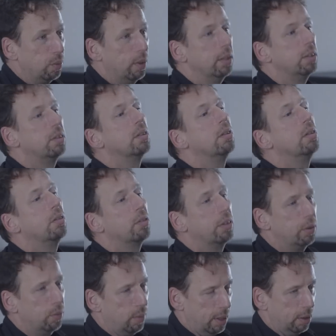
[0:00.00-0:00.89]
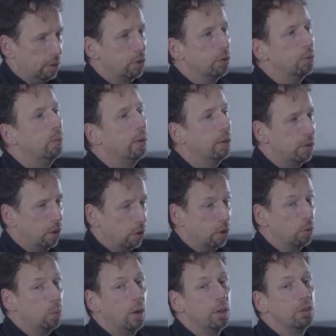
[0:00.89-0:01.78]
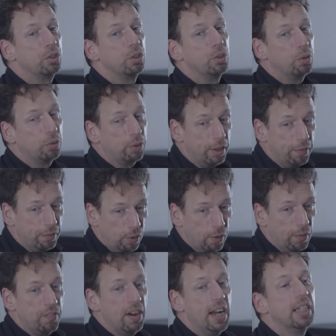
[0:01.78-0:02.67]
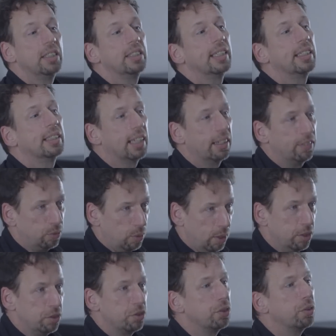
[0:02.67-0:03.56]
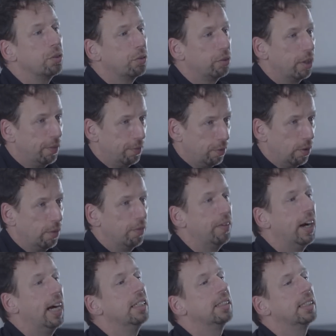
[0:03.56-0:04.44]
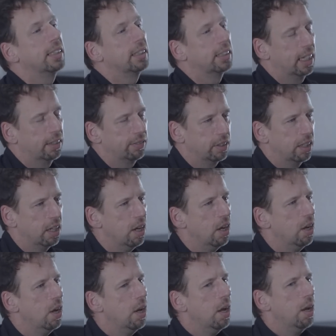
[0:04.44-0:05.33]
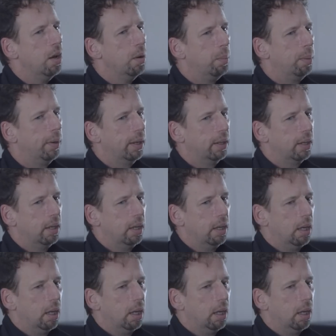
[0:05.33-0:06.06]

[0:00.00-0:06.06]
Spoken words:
1 2 3 1 2 1 or 1 2 3 4 5 6 7 1 2 3 4 5 6 7. But